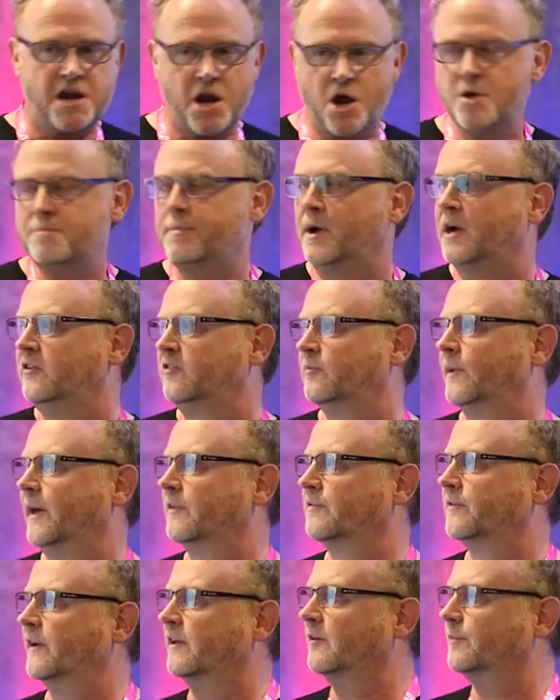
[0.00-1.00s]
no bones about
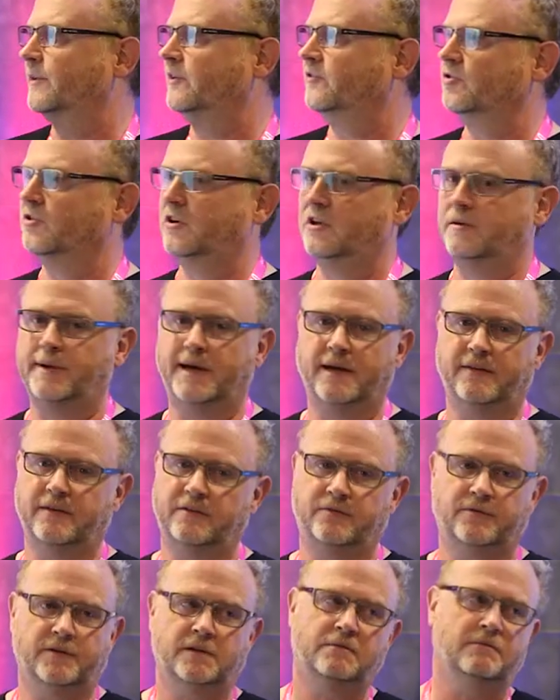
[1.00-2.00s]
the fact, I've been talking about this
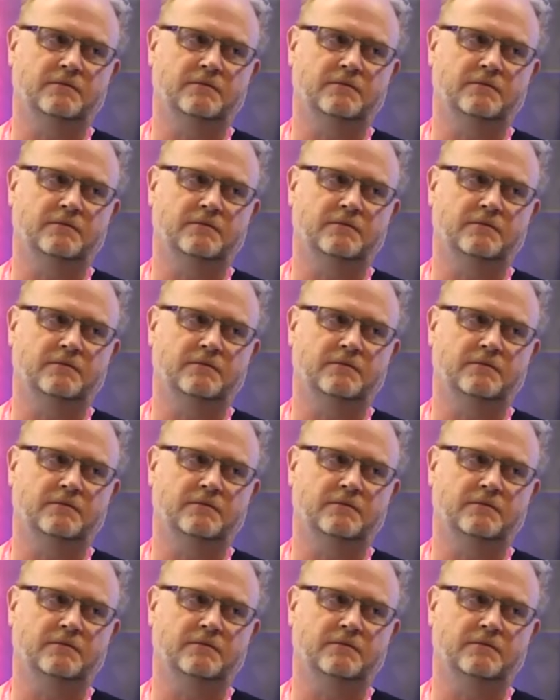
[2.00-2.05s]
for